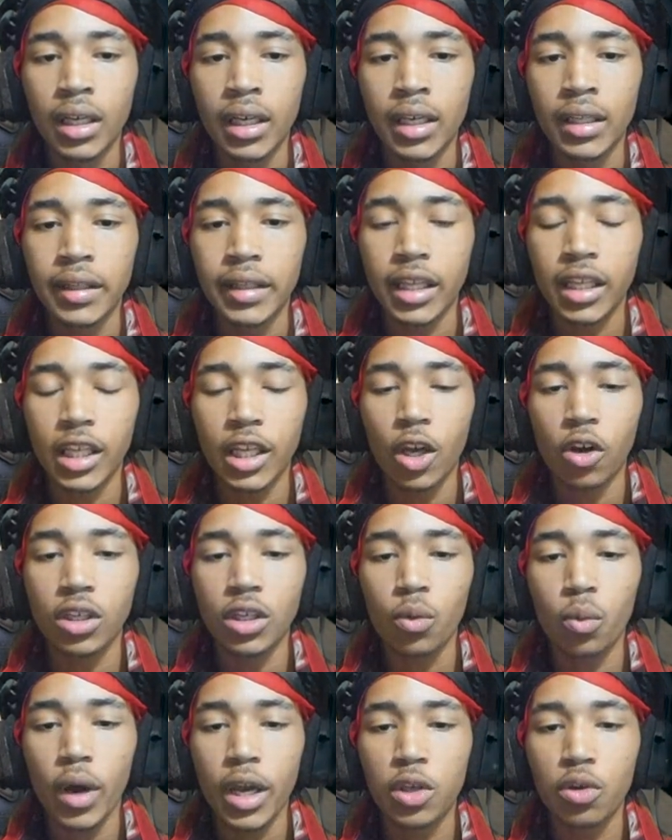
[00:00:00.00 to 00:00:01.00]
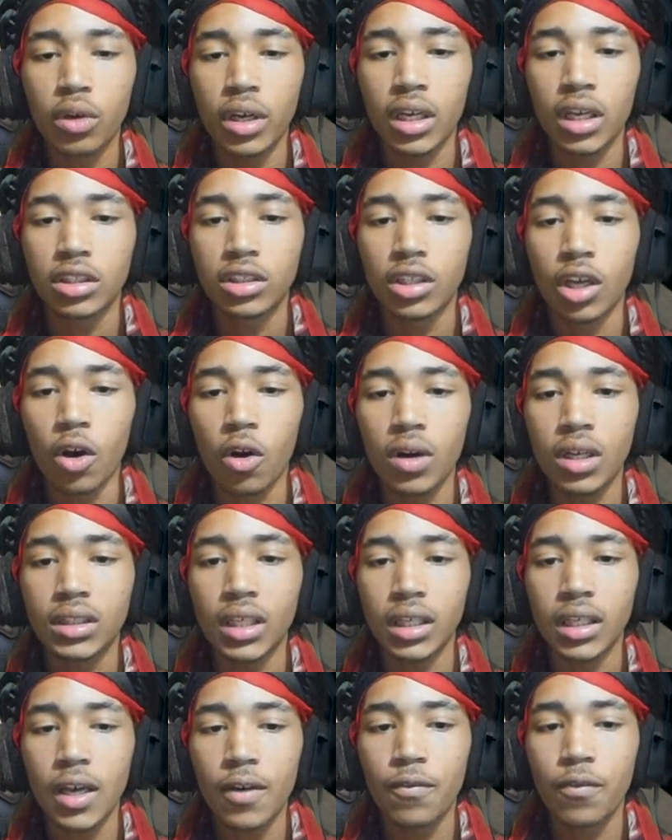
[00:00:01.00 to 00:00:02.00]
then the only way you can atone is to
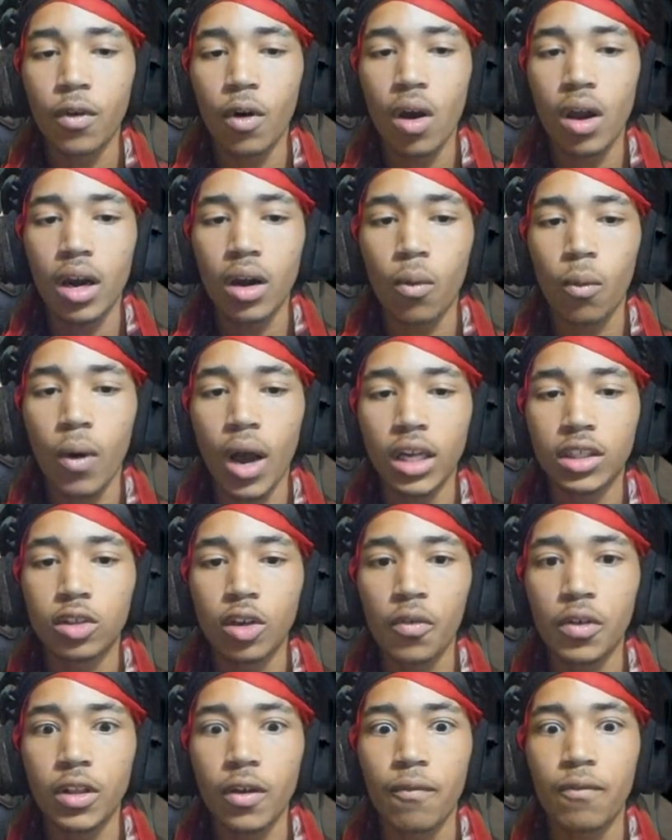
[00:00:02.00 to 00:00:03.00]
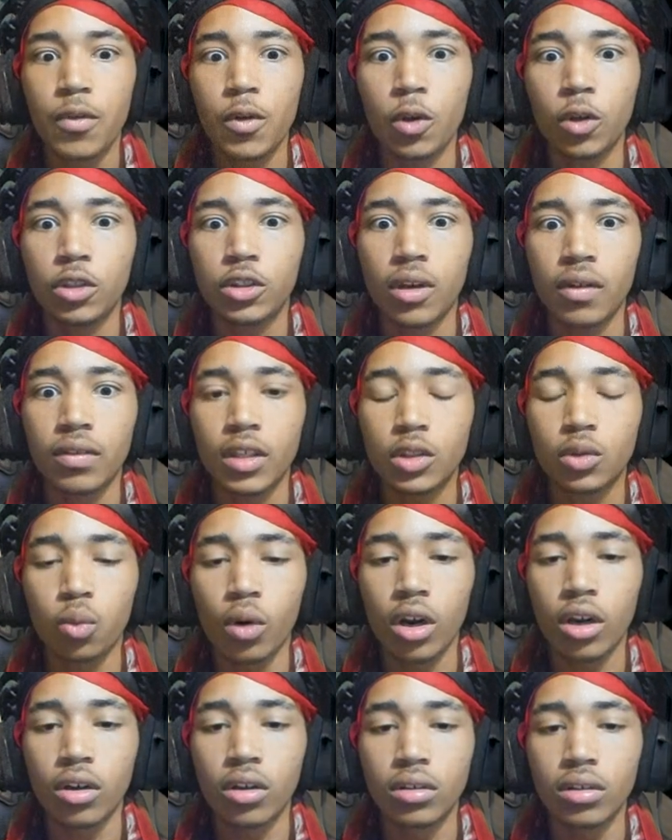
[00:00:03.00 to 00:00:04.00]
live on and watch over the future of this
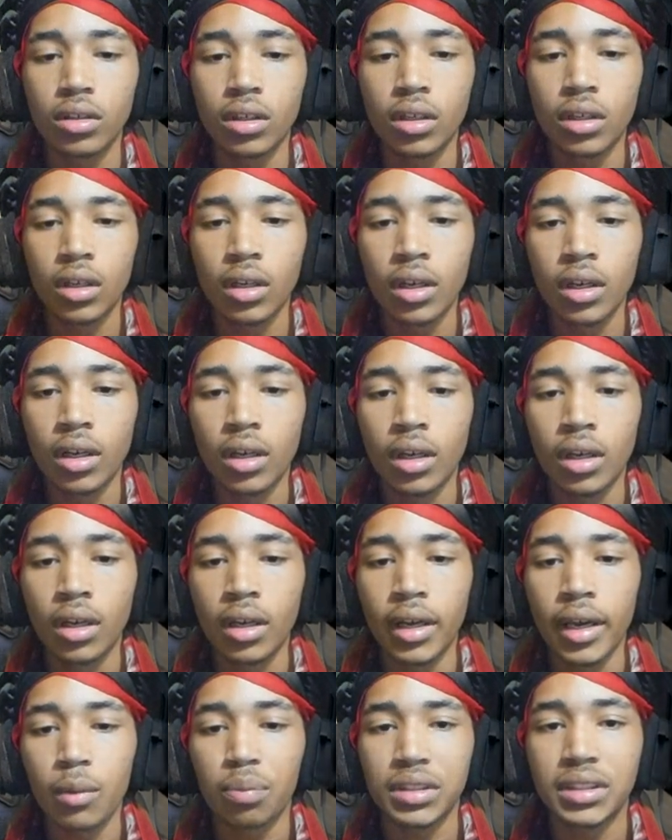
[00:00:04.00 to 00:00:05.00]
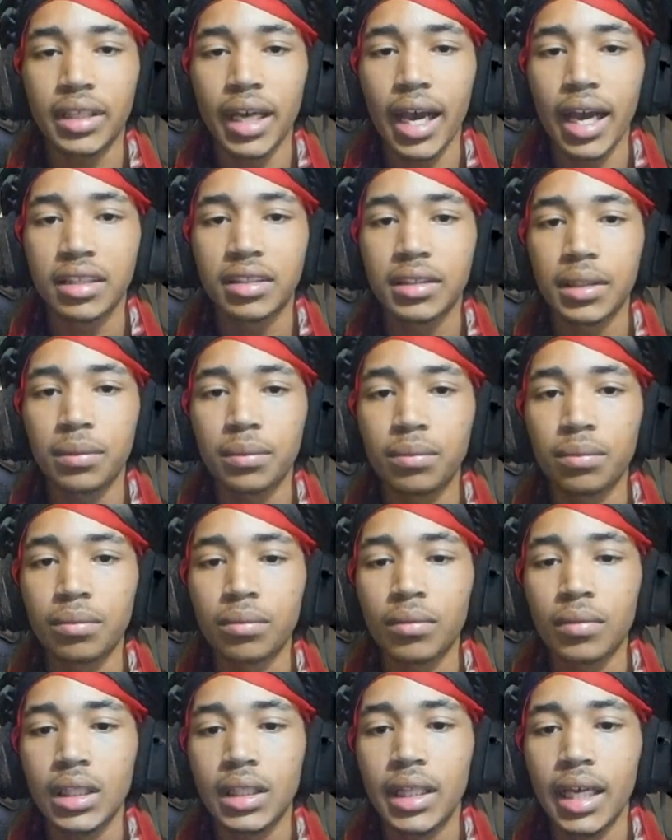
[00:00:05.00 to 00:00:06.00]
world and protect
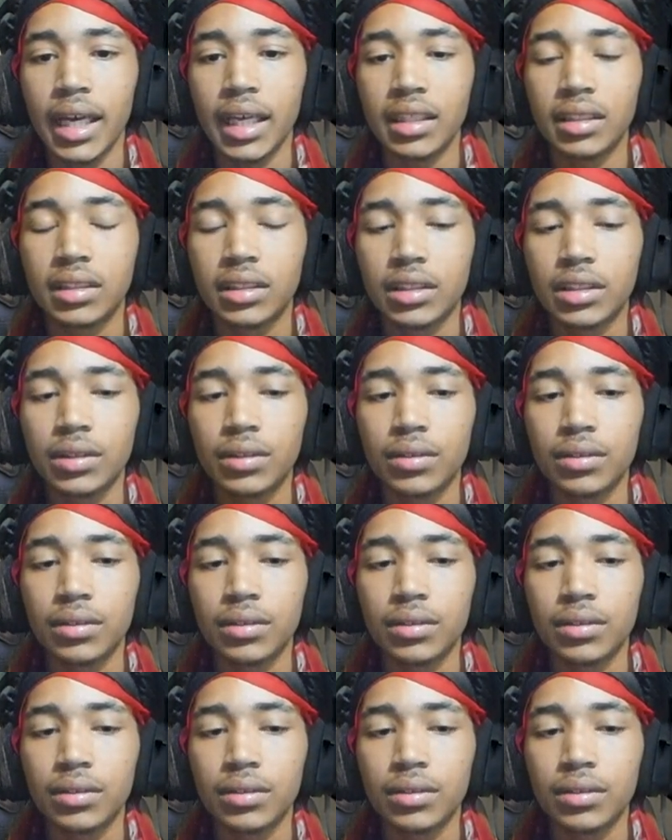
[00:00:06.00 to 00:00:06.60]
this.